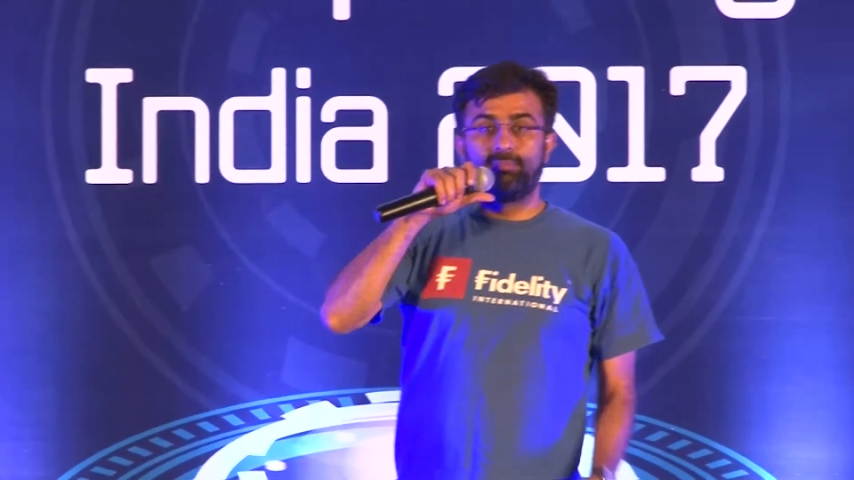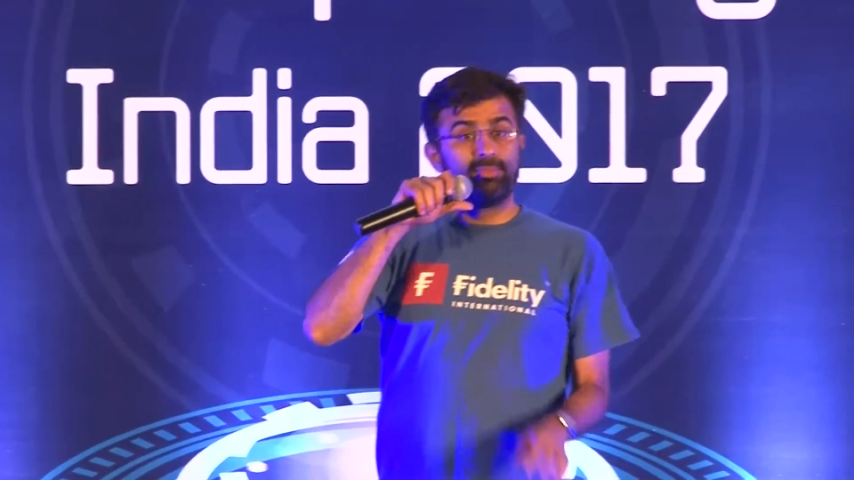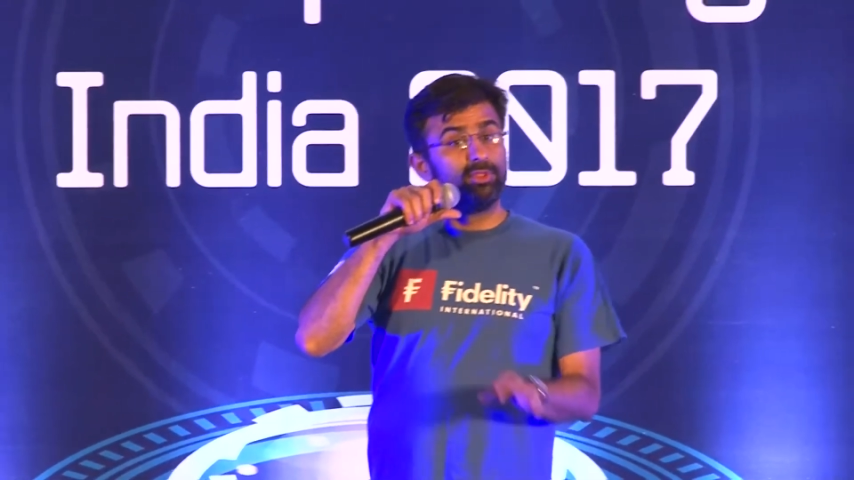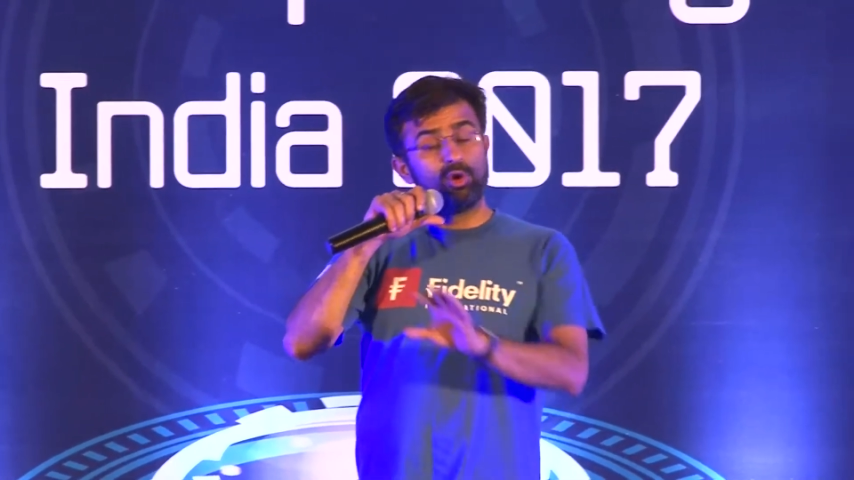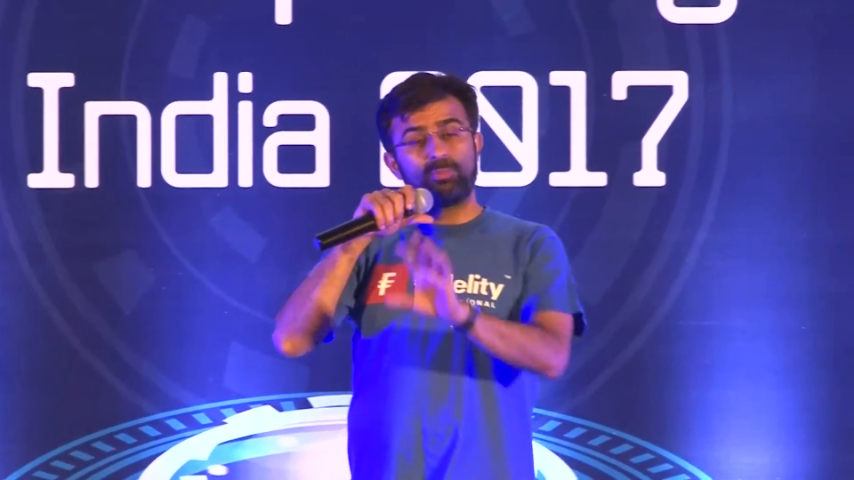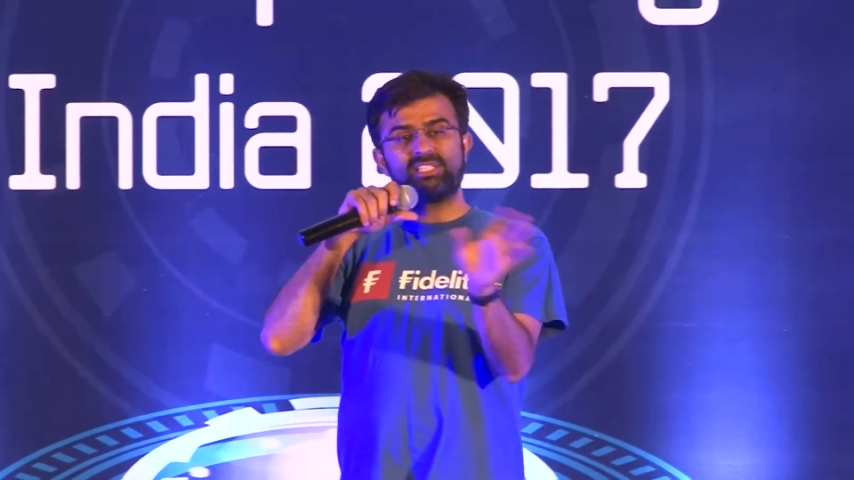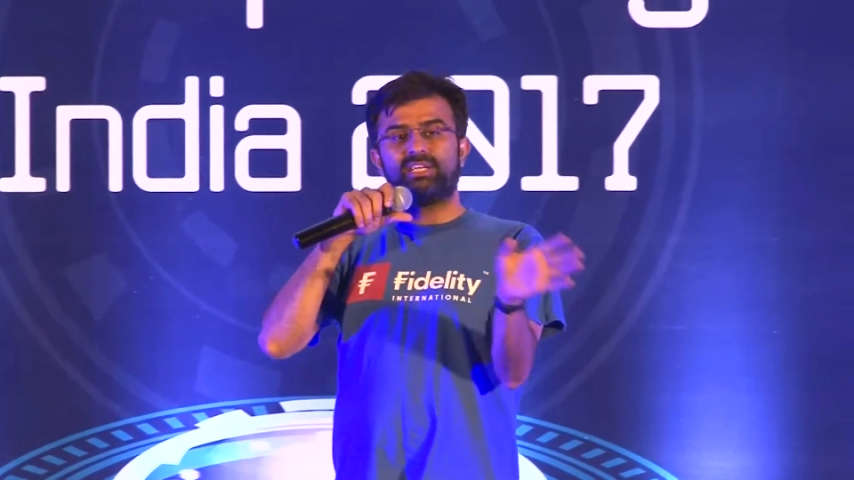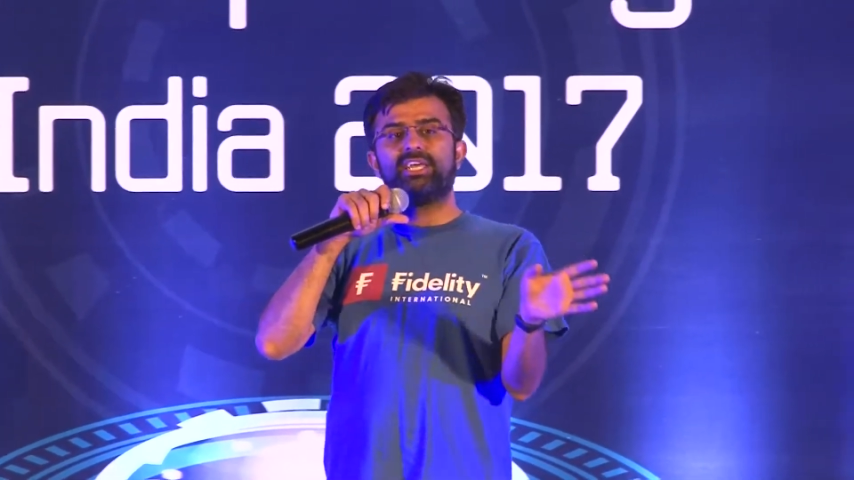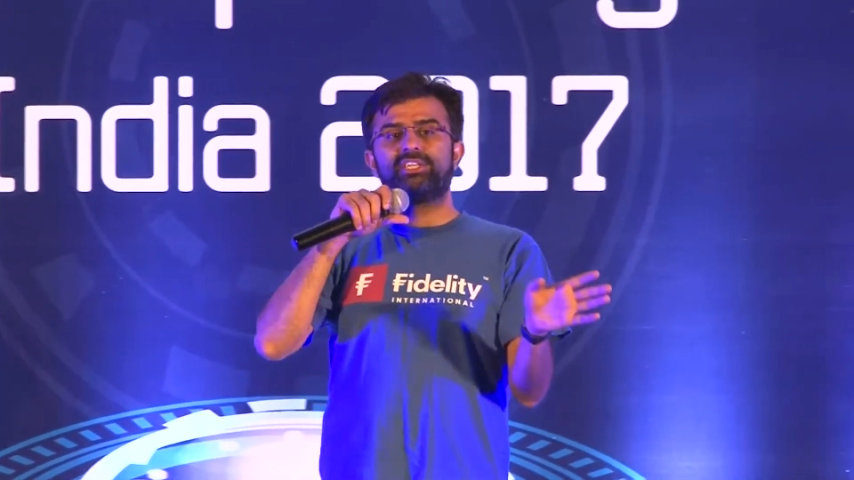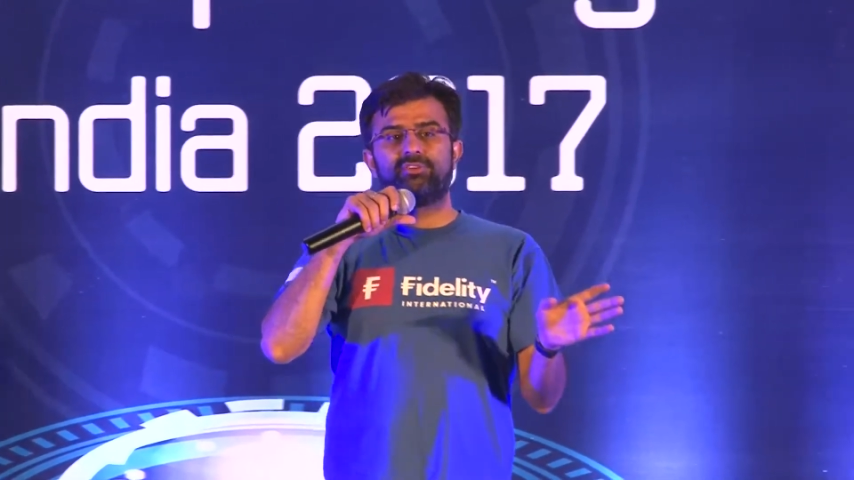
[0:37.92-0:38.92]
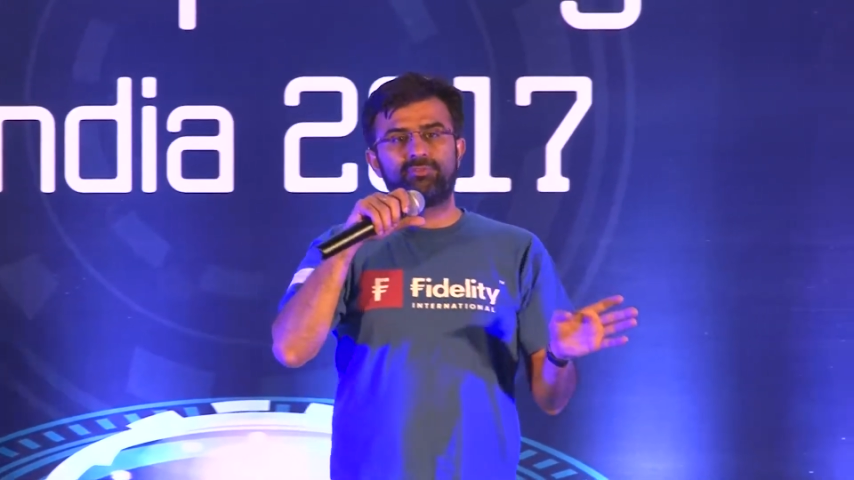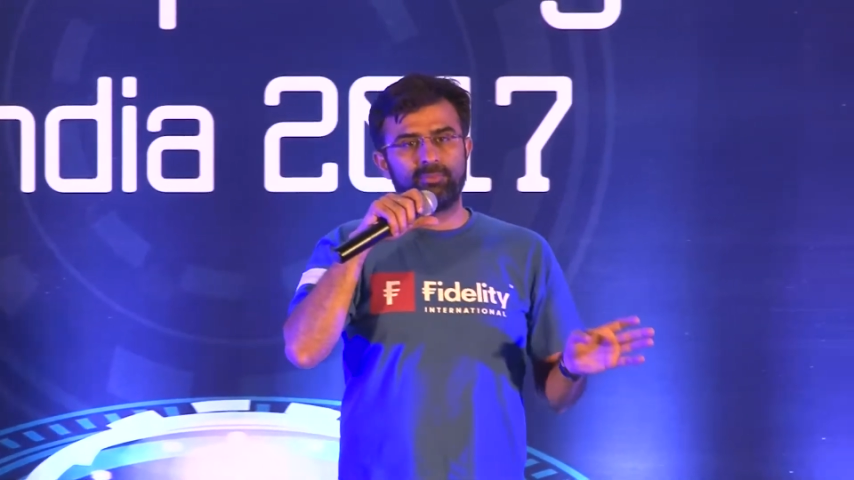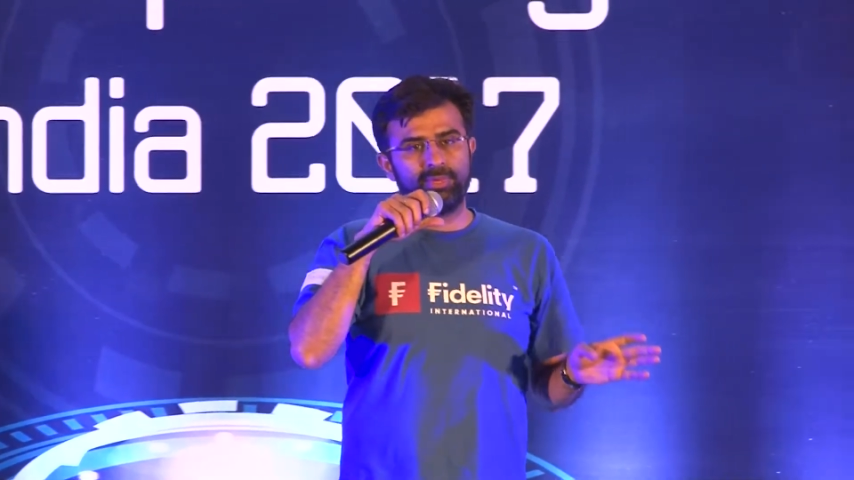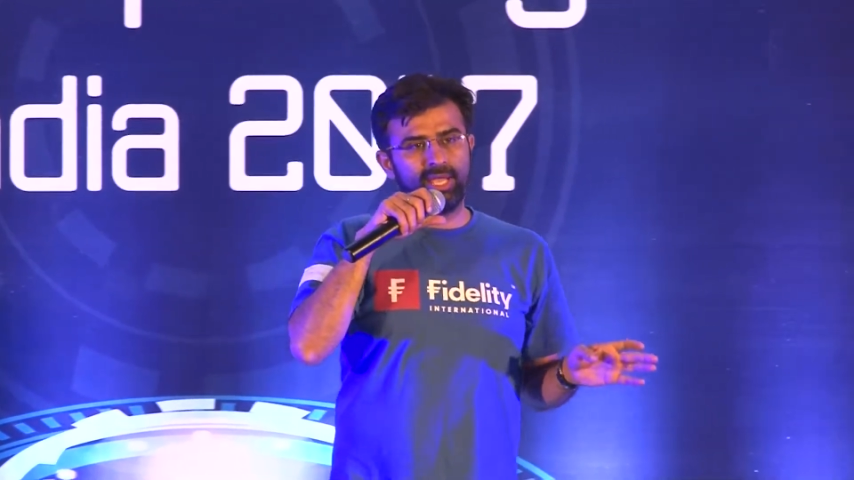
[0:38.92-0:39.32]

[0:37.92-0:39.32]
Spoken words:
No presentation from me.